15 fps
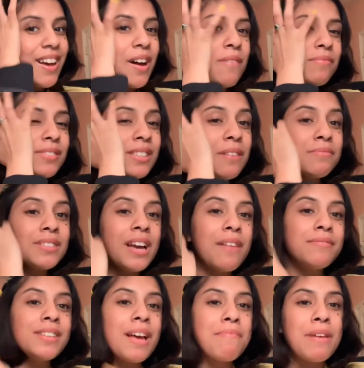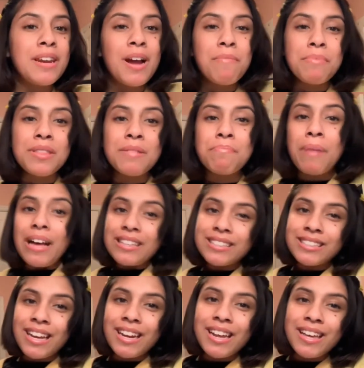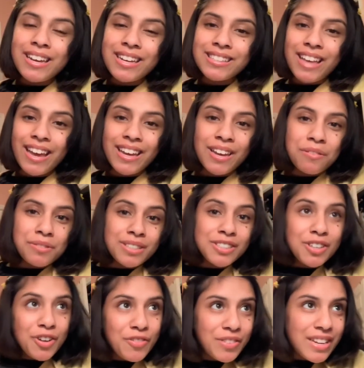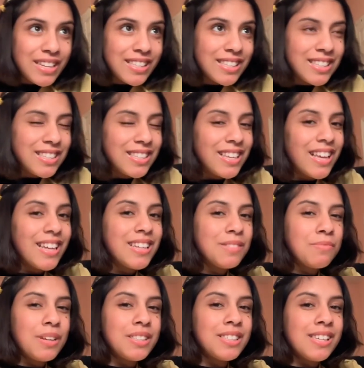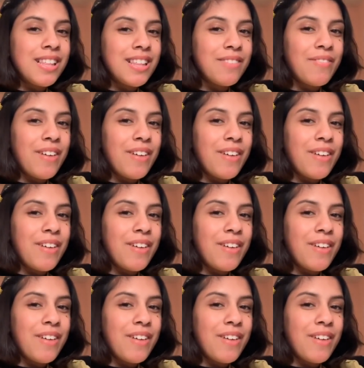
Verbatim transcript: Um sometimes I may not be the best at it cuz I get really nervous and especially the